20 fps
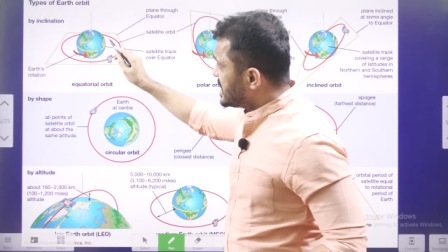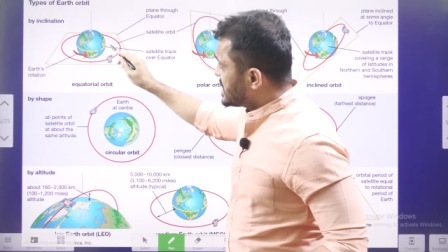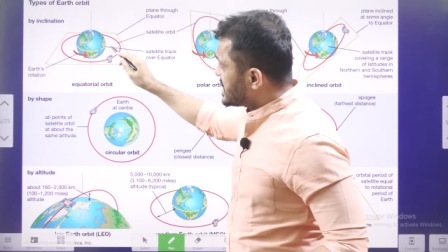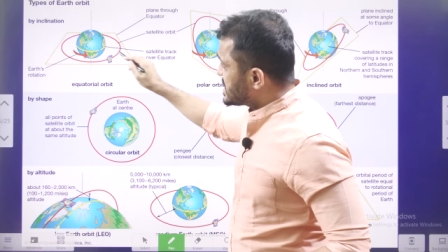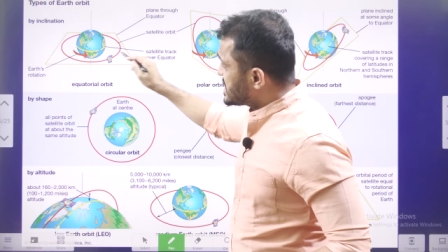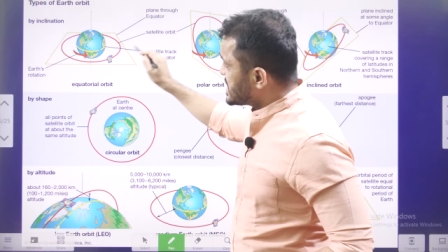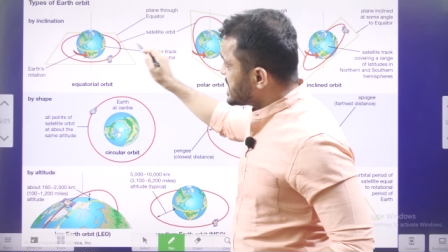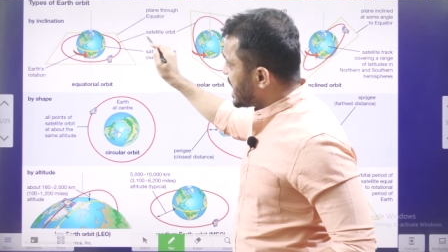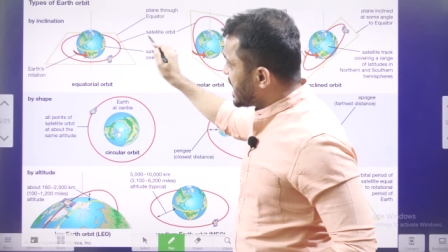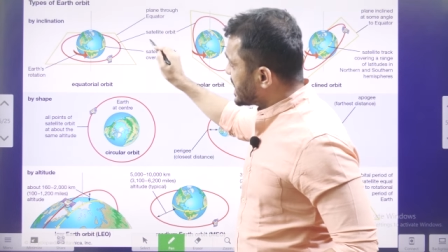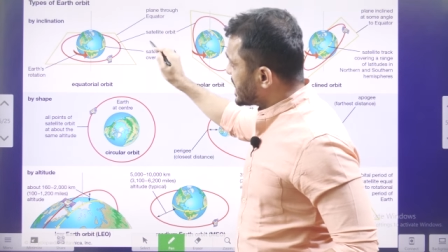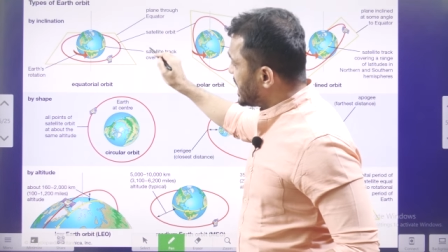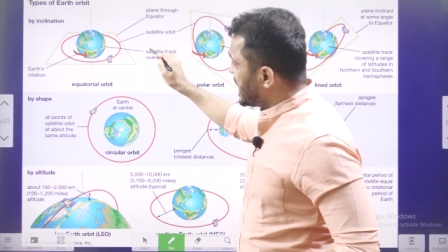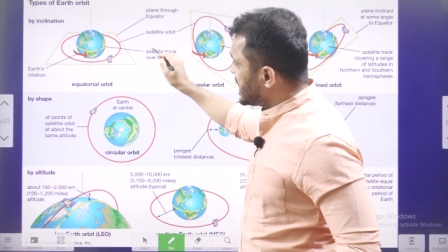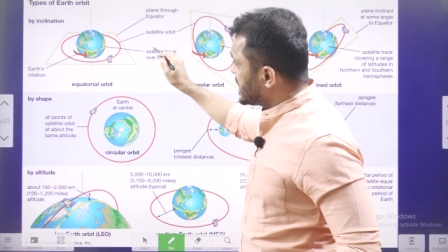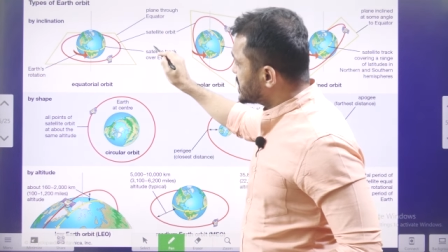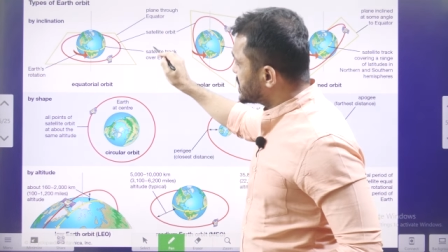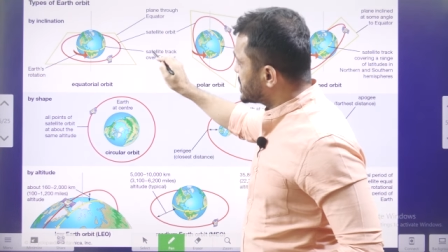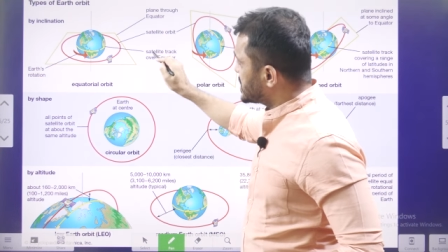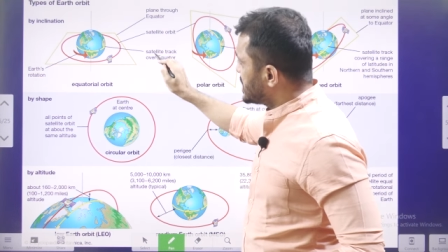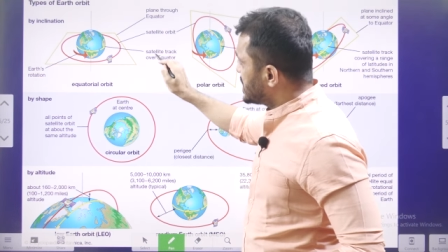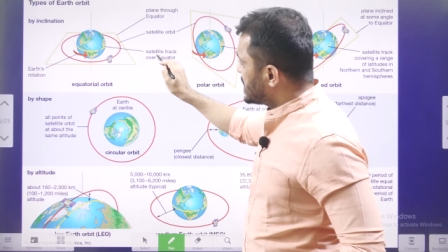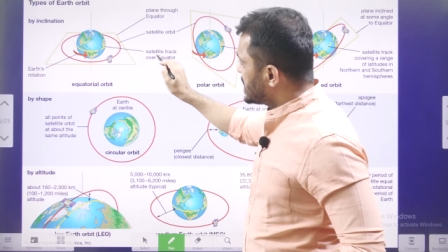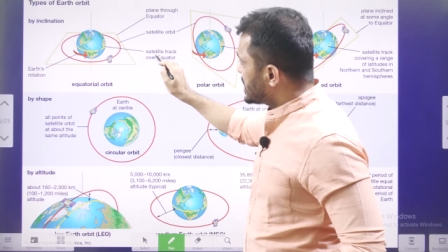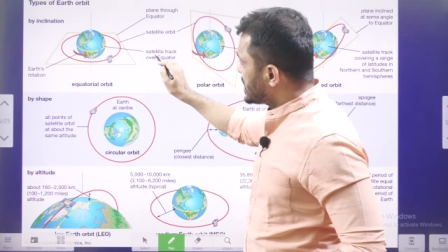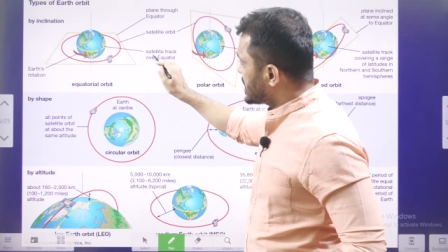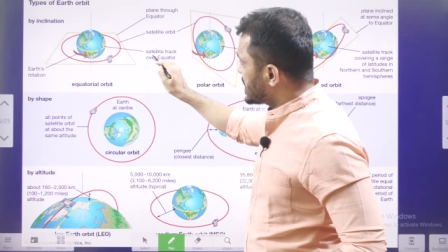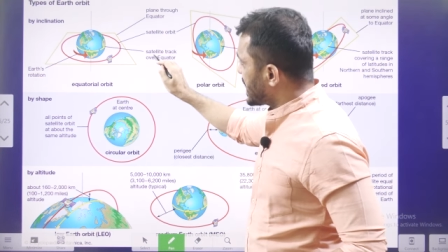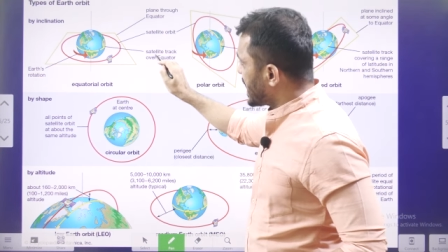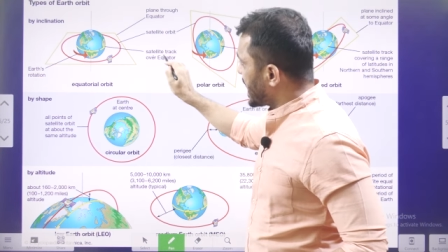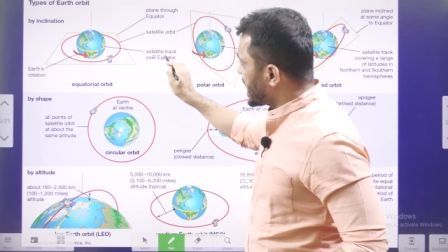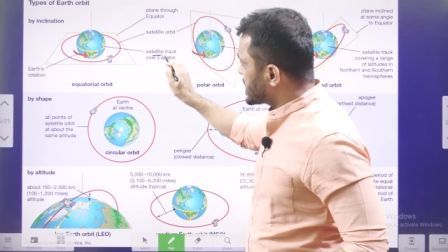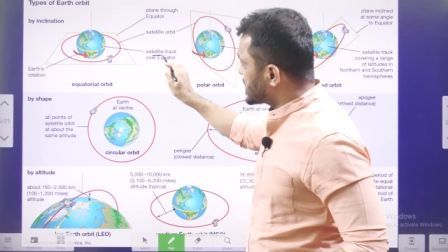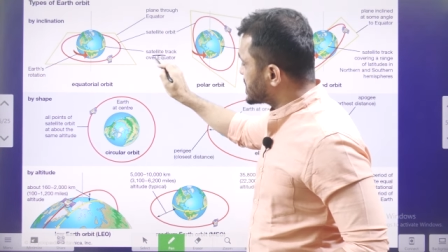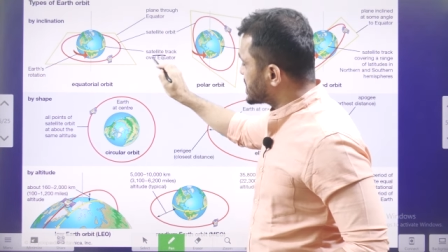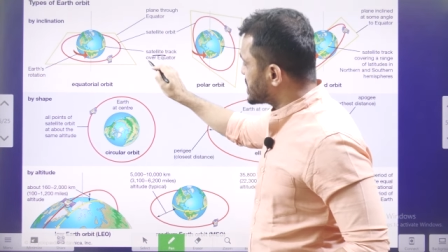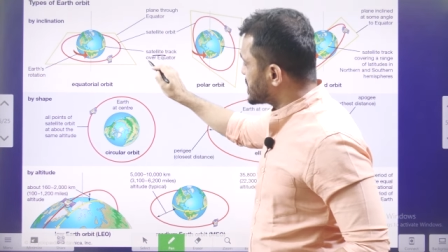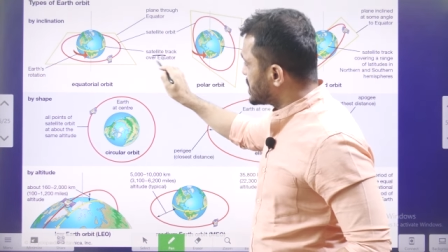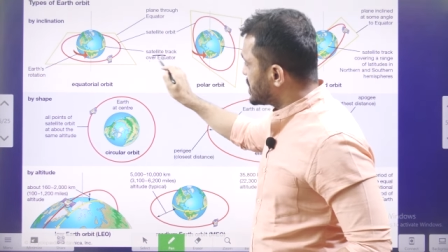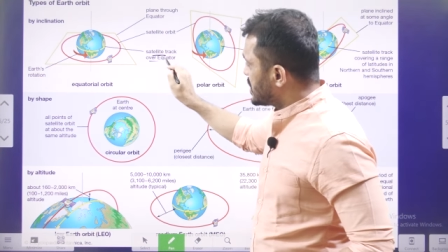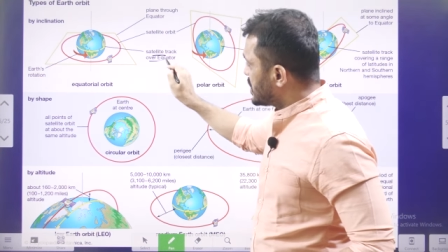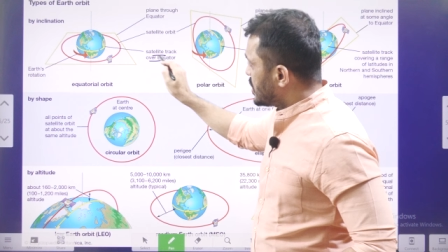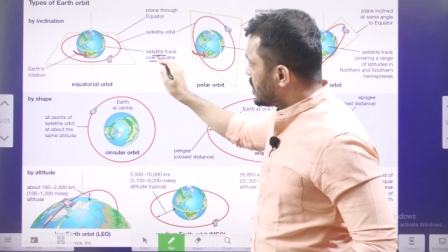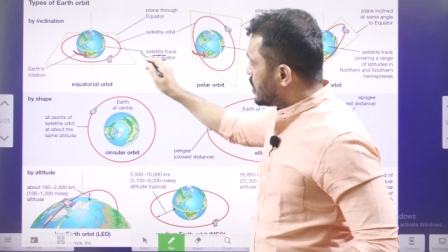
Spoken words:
satellite tracks